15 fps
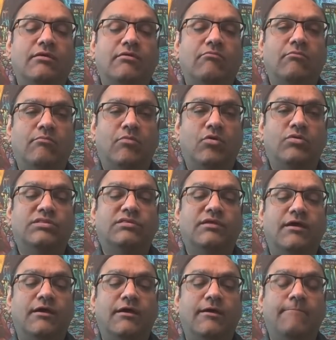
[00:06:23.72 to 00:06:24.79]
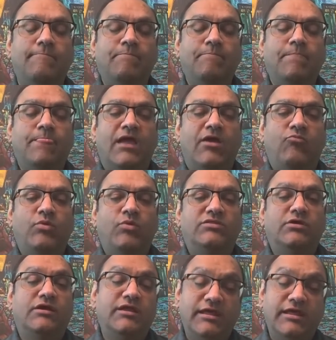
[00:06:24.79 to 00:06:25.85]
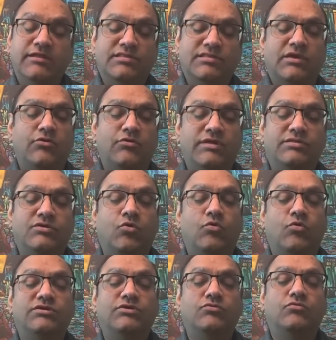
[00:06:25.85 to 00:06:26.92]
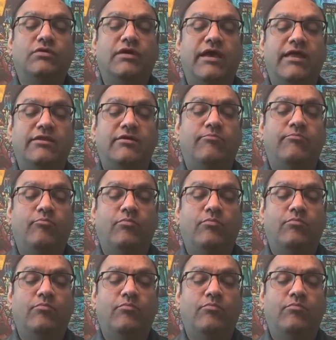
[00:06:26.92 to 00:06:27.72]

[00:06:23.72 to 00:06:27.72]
most with the Canadian Securities Course, you end up